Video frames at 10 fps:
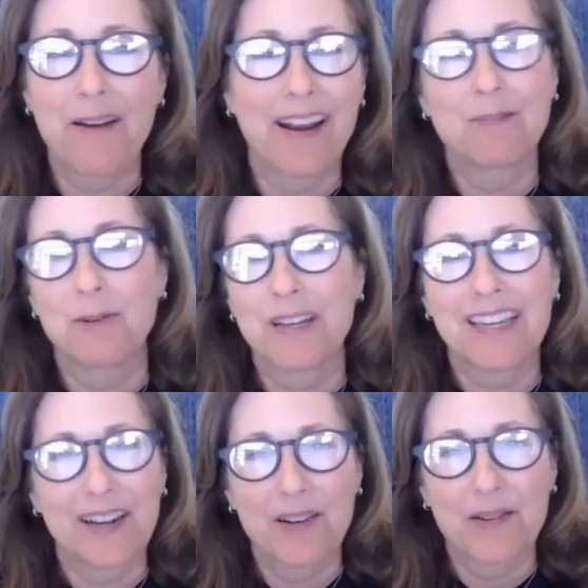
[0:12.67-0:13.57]
and I'm joined
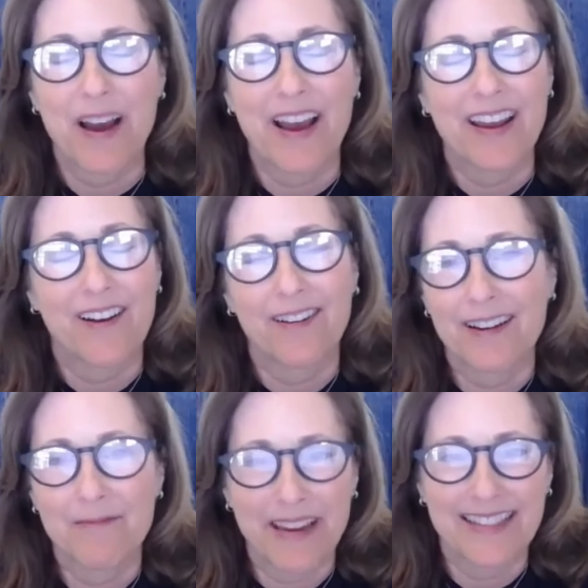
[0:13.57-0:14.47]
here by our
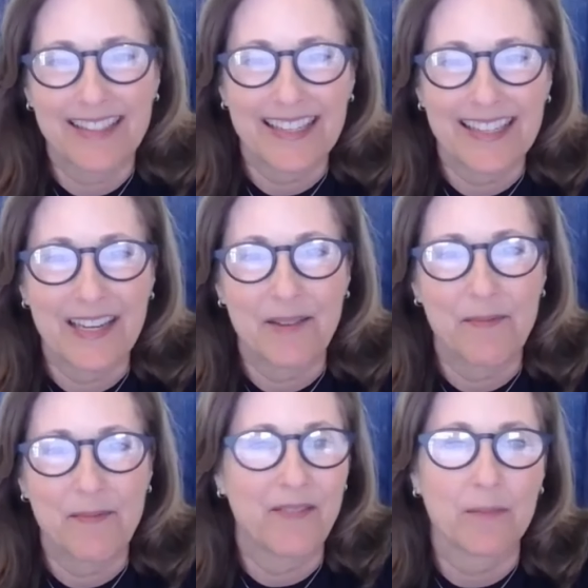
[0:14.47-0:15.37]
amazing team
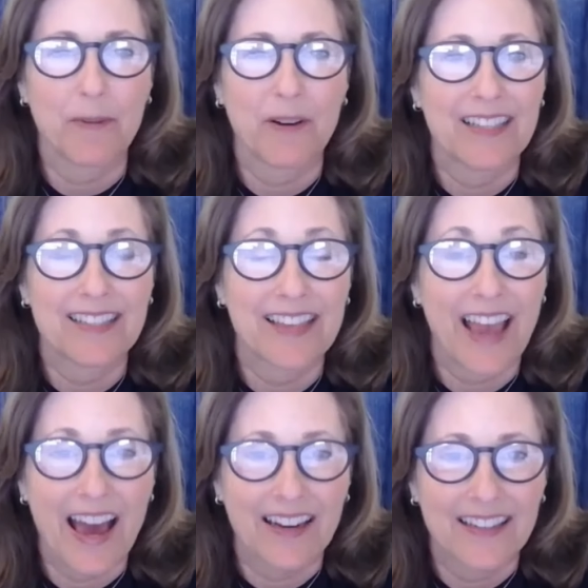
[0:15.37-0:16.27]
of Experience
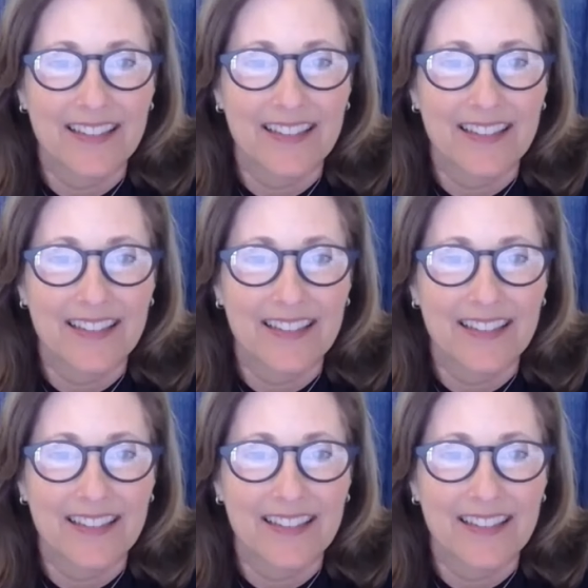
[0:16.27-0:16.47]
Catalysts